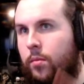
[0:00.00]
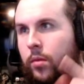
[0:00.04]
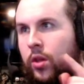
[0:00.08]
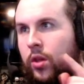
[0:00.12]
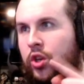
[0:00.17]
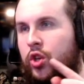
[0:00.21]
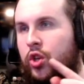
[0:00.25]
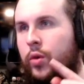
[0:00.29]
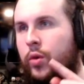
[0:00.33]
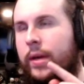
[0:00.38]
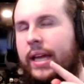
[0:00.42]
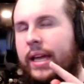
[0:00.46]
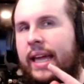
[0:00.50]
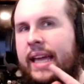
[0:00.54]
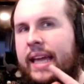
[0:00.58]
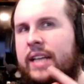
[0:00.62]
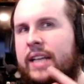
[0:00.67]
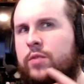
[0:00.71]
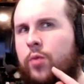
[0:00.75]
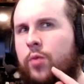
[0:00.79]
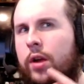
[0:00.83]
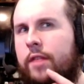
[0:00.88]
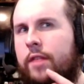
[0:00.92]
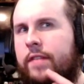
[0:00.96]

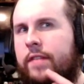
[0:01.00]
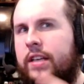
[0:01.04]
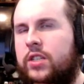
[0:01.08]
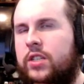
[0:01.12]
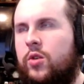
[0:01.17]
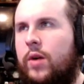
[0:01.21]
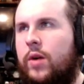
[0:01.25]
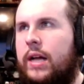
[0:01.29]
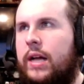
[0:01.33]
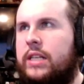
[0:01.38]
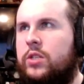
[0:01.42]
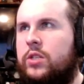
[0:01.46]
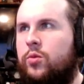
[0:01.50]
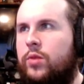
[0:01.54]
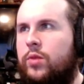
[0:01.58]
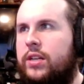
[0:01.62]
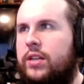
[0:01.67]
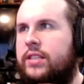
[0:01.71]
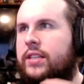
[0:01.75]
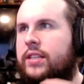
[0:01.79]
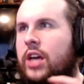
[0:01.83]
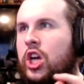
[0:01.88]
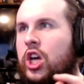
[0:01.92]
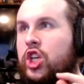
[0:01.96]
one of his quests
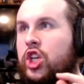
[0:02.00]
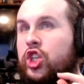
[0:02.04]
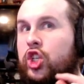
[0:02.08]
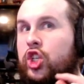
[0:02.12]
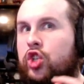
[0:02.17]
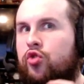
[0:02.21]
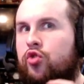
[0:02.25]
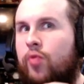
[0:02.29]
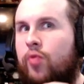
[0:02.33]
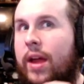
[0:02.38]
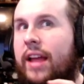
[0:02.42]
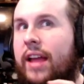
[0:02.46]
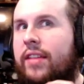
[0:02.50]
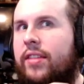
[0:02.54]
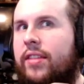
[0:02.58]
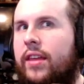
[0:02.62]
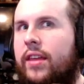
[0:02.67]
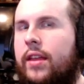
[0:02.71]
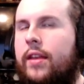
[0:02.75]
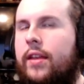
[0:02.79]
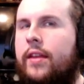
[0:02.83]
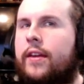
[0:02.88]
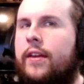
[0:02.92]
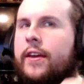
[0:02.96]
was
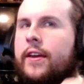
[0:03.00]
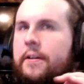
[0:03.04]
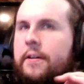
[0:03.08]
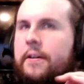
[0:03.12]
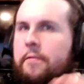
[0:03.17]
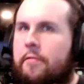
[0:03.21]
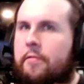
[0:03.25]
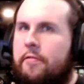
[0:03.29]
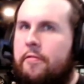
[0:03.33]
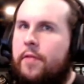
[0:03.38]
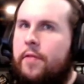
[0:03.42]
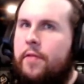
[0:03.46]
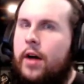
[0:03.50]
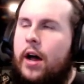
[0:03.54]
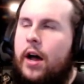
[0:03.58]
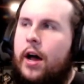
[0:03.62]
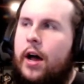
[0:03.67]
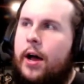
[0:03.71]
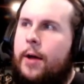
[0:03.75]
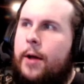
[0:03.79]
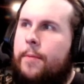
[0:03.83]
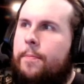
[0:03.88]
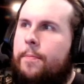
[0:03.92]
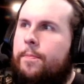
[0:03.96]
strengthen
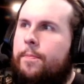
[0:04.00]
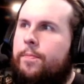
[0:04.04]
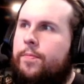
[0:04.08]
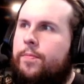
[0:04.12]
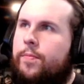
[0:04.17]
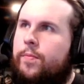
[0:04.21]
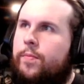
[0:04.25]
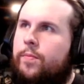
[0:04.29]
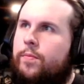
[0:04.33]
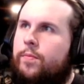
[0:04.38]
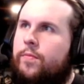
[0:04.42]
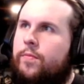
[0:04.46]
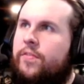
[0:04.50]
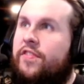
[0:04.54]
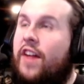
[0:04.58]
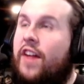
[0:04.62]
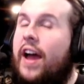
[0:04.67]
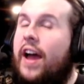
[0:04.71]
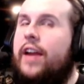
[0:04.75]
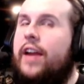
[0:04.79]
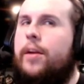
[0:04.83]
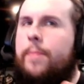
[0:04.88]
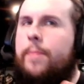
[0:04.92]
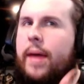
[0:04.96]

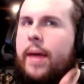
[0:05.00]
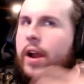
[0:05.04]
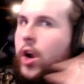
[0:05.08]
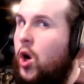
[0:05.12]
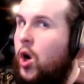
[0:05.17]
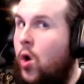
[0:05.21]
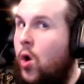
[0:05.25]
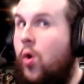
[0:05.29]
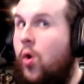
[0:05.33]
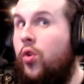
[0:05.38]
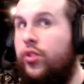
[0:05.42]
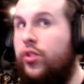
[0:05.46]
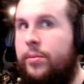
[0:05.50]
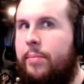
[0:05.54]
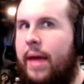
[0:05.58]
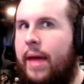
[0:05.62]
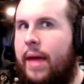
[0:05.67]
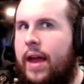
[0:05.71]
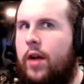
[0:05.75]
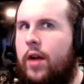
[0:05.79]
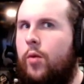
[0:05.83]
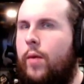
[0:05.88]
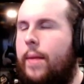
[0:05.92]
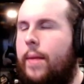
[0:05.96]
fine or better, gold or
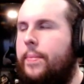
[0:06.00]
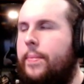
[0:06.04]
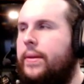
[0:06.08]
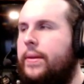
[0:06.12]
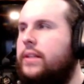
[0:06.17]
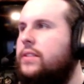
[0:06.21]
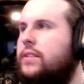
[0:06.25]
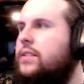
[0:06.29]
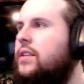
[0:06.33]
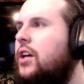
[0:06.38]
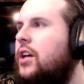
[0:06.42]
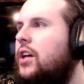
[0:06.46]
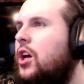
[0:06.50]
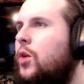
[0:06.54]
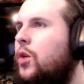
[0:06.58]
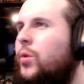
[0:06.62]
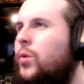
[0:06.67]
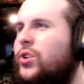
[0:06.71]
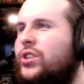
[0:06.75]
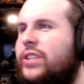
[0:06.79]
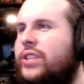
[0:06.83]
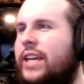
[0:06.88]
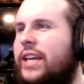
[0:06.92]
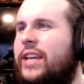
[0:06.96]
better weapons, which
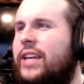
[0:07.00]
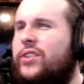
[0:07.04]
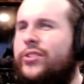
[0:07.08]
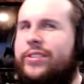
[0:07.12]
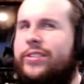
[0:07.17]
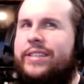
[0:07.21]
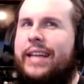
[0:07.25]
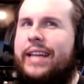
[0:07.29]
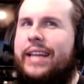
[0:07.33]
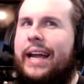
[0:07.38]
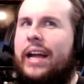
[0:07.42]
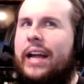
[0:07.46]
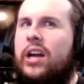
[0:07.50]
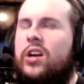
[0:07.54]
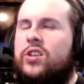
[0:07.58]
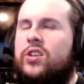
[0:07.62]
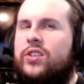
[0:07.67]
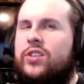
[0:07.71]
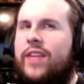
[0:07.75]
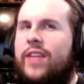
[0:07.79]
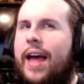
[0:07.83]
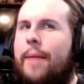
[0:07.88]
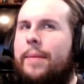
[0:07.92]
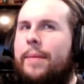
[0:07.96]
is interesting. So
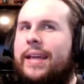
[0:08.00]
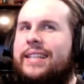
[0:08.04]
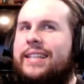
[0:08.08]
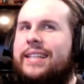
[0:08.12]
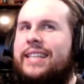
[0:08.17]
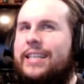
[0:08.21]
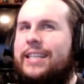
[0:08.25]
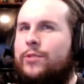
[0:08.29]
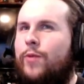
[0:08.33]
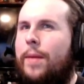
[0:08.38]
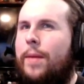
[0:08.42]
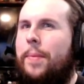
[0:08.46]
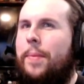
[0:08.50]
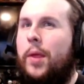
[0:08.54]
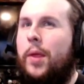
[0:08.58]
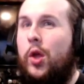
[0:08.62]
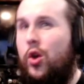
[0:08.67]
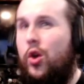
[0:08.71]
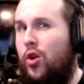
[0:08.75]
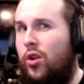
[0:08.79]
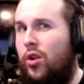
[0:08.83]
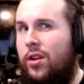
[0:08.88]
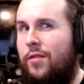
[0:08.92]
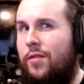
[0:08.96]
that means his weapon
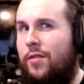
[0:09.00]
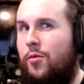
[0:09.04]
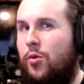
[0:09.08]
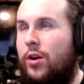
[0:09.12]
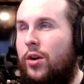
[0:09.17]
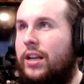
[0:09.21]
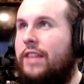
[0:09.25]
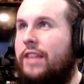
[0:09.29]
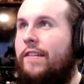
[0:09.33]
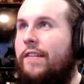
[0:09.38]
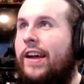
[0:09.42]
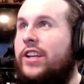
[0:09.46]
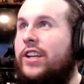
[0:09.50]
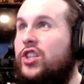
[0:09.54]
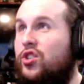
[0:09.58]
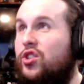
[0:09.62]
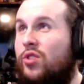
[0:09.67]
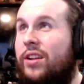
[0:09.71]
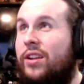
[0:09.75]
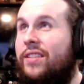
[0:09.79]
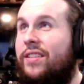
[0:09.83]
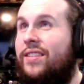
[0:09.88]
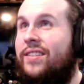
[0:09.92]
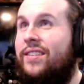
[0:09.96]
could have worked if I had
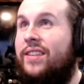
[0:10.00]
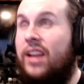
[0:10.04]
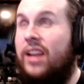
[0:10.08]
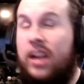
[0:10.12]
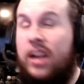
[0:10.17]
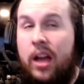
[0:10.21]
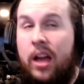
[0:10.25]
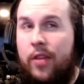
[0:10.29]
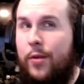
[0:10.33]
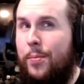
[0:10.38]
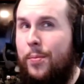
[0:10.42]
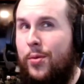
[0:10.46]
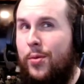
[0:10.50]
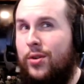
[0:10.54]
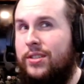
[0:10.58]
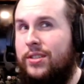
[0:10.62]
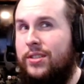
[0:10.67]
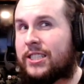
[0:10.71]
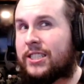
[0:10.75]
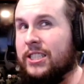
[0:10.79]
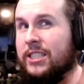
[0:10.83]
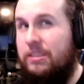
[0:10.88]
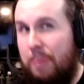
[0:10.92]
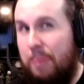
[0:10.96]
strengthened another
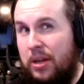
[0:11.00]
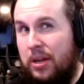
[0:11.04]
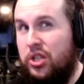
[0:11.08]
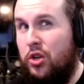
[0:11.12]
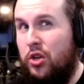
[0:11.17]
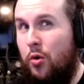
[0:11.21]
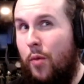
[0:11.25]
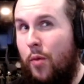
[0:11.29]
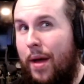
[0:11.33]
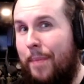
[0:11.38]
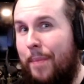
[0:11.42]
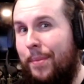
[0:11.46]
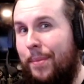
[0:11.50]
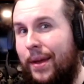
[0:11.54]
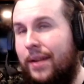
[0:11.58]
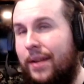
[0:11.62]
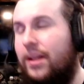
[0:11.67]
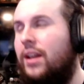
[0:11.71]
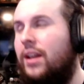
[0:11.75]
person's special weapon.